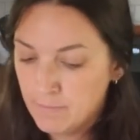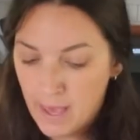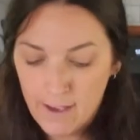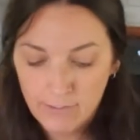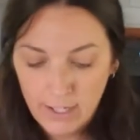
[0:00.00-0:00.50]

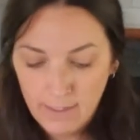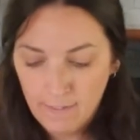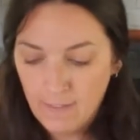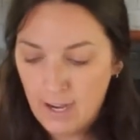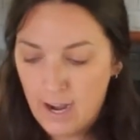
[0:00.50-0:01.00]

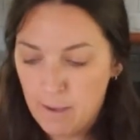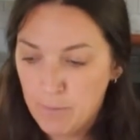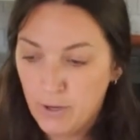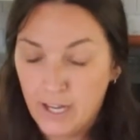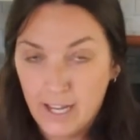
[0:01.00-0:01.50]
everything that I
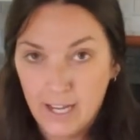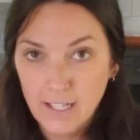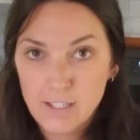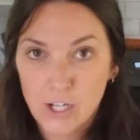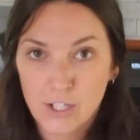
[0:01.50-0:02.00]
put in
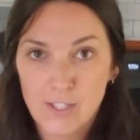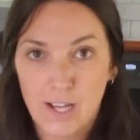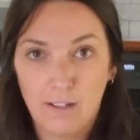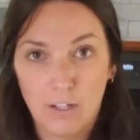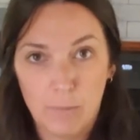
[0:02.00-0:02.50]
it turns
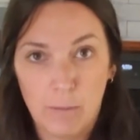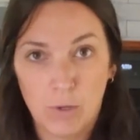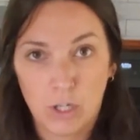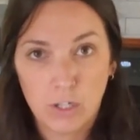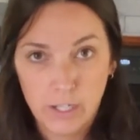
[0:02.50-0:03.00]
out a little bit
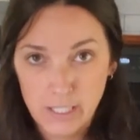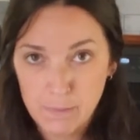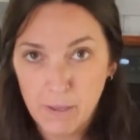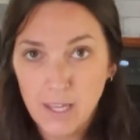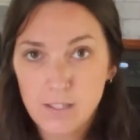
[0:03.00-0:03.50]
more
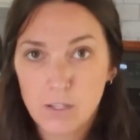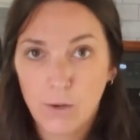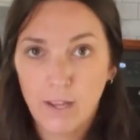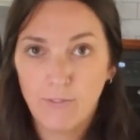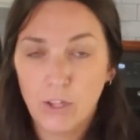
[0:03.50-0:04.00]
crispy. So
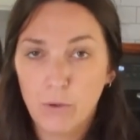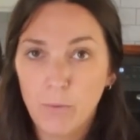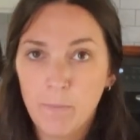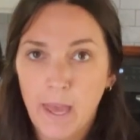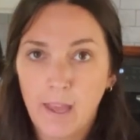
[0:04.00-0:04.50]
if you
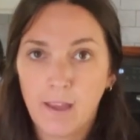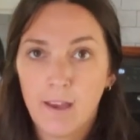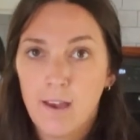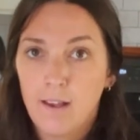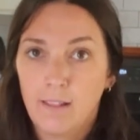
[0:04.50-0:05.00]
make
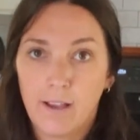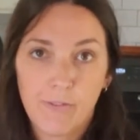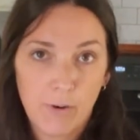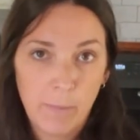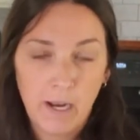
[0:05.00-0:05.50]
like
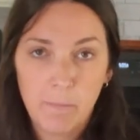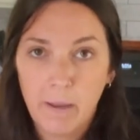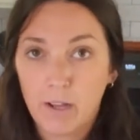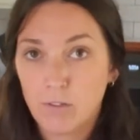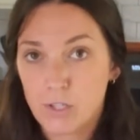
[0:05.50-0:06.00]
fermented
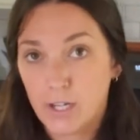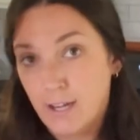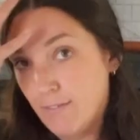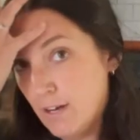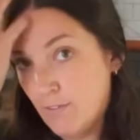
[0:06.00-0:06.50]
pickles, or
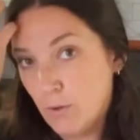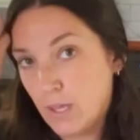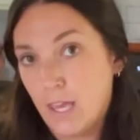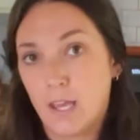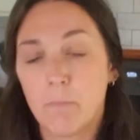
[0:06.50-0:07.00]
even if you
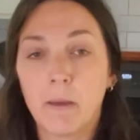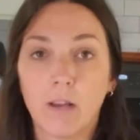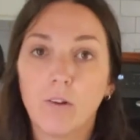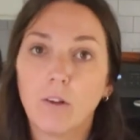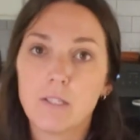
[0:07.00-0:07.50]
can
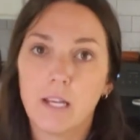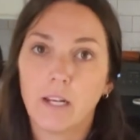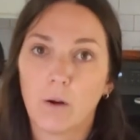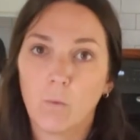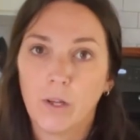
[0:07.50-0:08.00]
pickles and
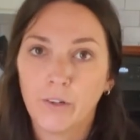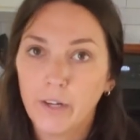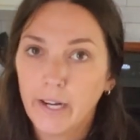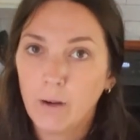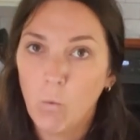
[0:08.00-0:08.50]
you're
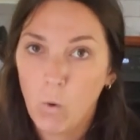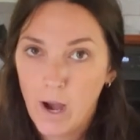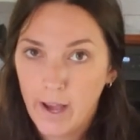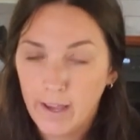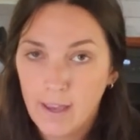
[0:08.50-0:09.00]
wondering
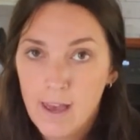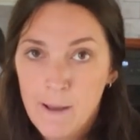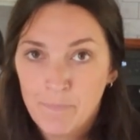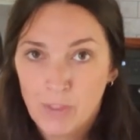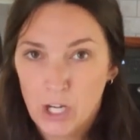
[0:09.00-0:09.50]
why
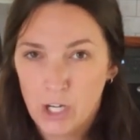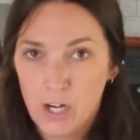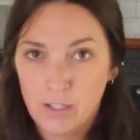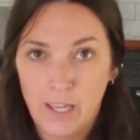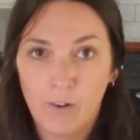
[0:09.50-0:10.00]
they
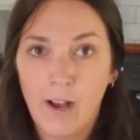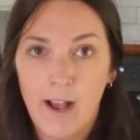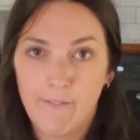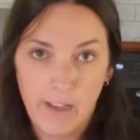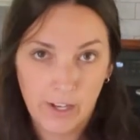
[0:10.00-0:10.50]
don't
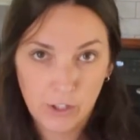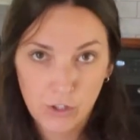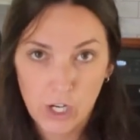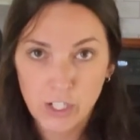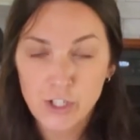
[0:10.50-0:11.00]
have that
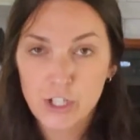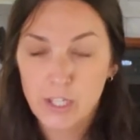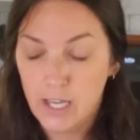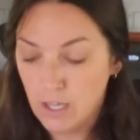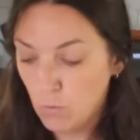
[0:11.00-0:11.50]
crunch
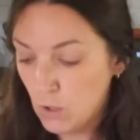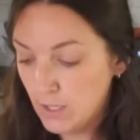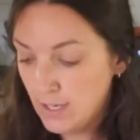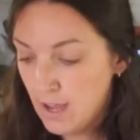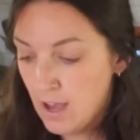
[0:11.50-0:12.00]
that you
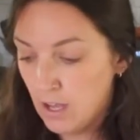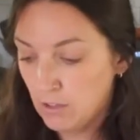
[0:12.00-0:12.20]
want, a